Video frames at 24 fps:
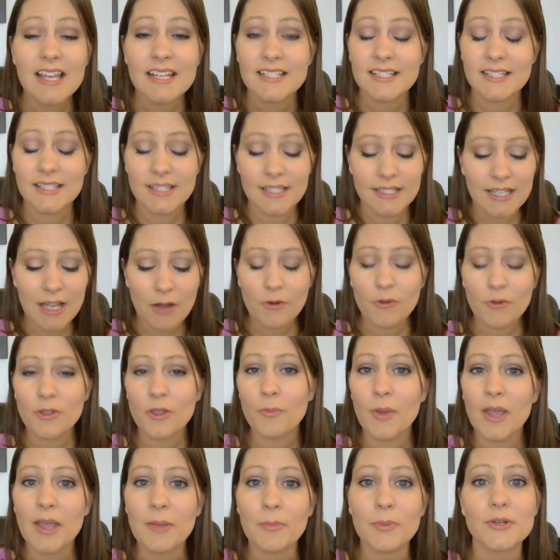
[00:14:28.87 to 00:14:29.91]
Sit down with
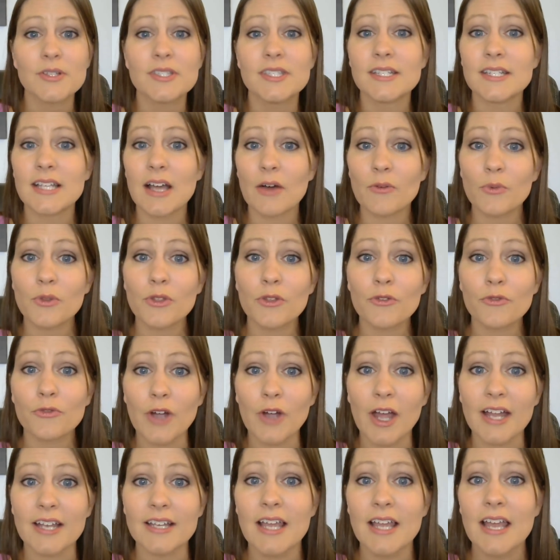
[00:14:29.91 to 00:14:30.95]
a paper, sit down with a
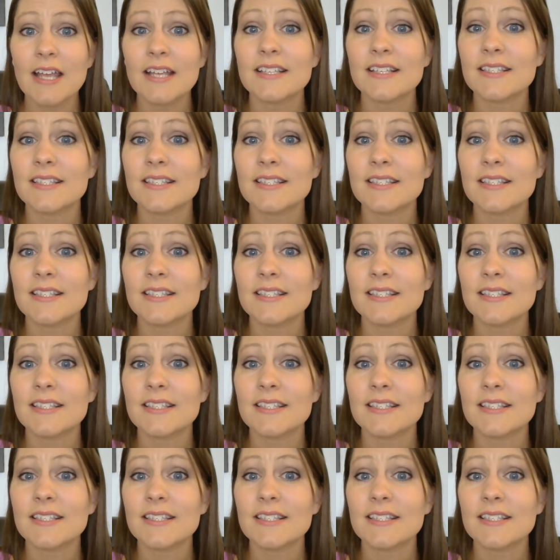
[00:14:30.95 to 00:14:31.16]
friend,